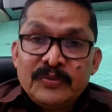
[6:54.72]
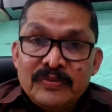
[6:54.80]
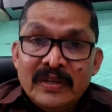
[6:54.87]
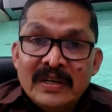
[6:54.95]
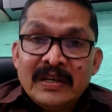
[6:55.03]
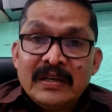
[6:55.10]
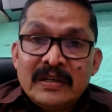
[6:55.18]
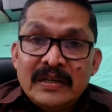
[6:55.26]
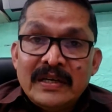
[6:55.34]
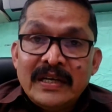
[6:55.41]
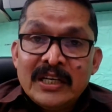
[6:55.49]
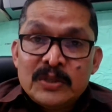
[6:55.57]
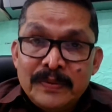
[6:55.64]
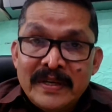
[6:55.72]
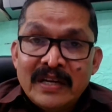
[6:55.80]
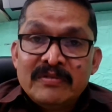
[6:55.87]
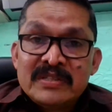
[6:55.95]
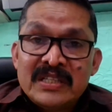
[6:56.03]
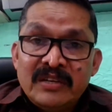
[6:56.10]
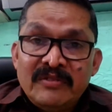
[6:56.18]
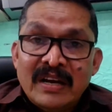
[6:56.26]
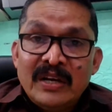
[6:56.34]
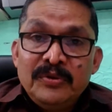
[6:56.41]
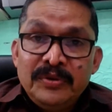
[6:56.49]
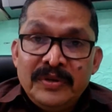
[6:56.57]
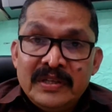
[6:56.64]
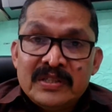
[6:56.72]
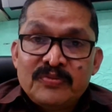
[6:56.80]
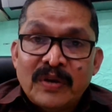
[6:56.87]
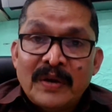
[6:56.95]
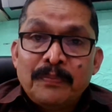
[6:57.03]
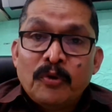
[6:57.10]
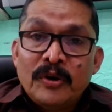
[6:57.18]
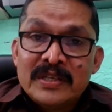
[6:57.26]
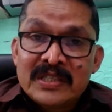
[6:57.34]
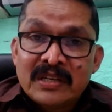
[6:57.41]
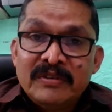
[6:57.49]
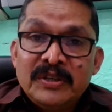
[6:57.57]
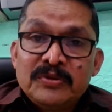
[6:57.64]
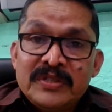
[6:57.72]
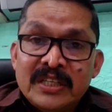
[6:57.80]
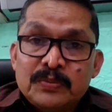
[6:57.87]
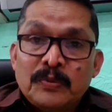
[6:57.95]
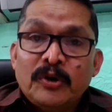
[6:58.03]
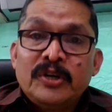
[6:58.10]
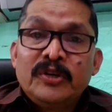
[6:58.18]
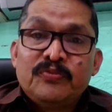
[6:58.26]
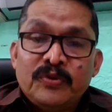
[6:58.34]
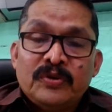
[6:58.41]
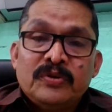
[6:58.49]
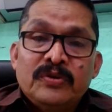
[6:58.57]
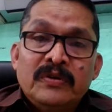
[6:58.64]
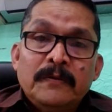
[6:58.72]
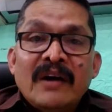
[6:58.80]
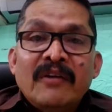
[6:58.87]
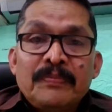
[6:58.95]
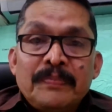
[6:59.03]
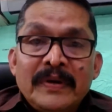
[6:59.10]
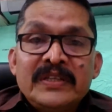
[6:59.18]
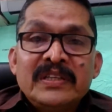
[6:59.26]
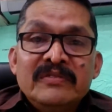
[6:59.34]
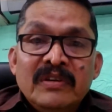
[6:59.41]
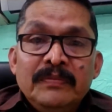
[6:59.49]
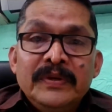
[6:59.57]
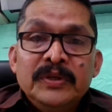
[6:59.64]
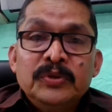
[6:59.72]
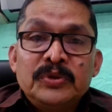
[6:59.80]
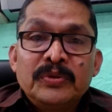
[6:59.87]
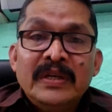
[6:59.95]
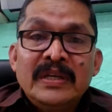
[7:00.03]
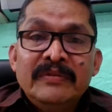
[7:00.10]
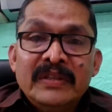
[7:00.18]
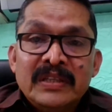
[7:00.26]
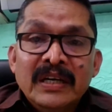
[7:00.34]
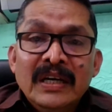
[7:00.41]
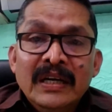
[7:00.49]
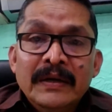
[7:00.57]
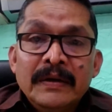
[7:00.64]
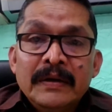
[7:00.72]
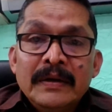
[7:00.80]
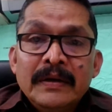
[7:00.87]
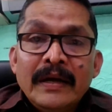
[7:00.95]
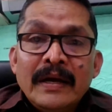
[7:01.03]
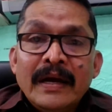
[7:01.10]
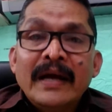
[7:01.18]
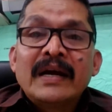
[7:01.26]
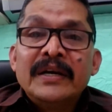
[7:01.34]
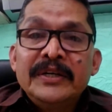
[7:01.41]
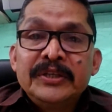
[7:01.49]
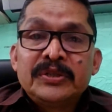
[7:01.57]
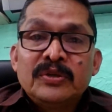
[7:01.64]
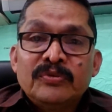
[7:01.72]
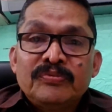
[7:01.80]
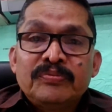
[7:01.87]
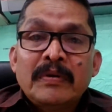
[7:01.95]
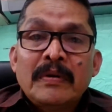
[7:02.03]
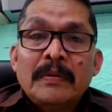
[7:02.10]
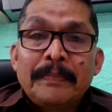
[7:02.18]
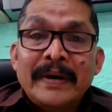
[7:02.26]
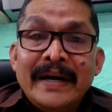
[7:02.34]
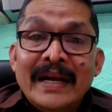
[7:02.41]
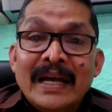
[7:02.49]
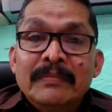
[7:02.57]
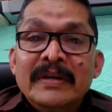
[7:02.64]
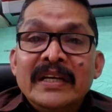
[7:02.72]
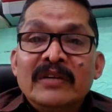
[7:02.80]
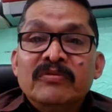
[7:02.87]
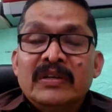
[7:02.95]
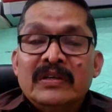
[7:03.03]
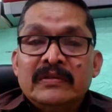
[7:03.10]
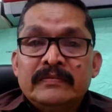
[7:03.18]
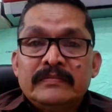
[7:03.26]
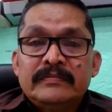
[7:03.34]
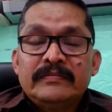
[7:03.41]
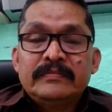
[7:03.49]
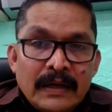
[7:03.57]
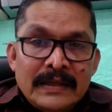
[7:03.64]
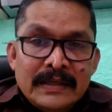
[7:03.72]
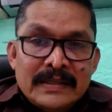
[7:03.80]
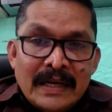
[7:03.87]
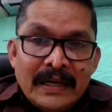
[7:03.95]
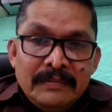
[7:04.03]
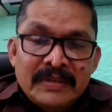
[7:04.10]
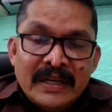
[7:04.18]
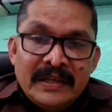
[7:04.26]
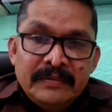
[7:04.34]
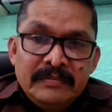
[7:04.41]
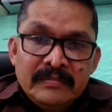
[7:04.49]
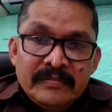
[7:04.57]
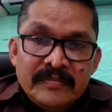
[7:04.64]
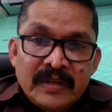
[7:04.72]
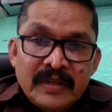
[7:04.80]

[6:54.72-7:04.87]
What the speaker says: if the HbA1c value is 5.7 to 6.4, our patient will be usually with a condition of pre-diabetic one. At the same time,